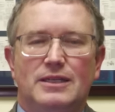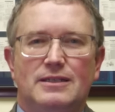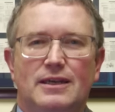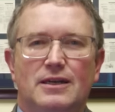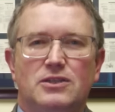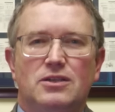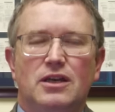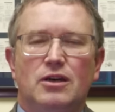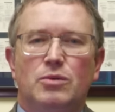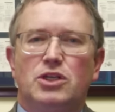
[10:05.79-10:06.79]
exist.
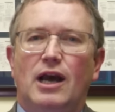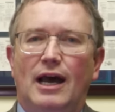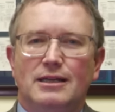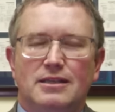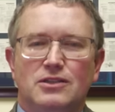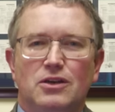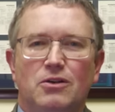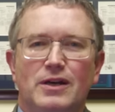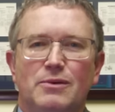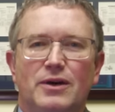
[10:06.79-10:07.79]
which I
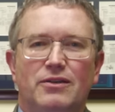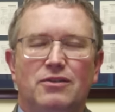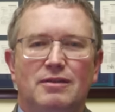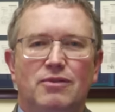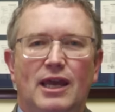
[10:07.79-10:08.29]
disagree with.